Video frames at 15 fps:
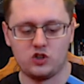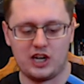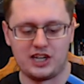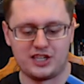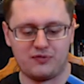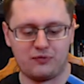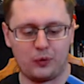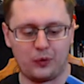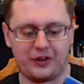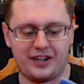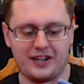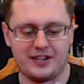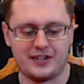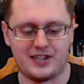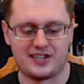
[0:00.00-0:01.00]
Jason
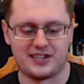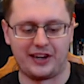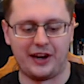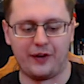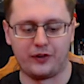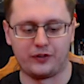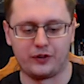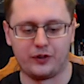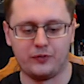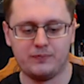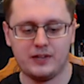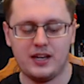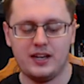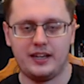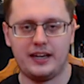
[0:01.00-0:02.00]
Voorhees as a character.
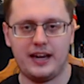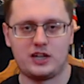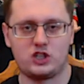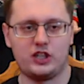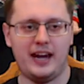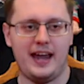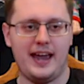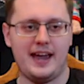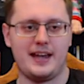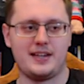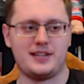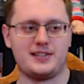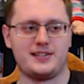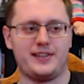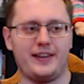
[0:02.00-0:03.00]
He actually
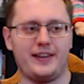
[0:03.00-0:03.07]
has